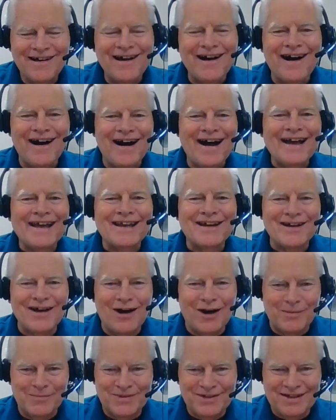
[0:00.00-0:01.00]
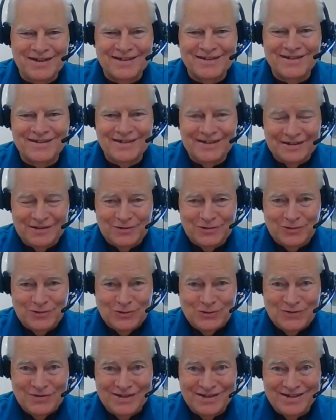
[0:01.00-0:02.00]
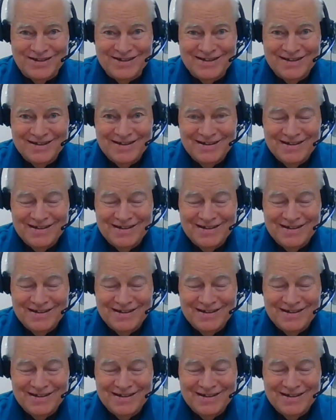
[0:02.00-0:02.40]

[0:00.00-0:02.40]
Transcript: Hi, COMM 1010 students.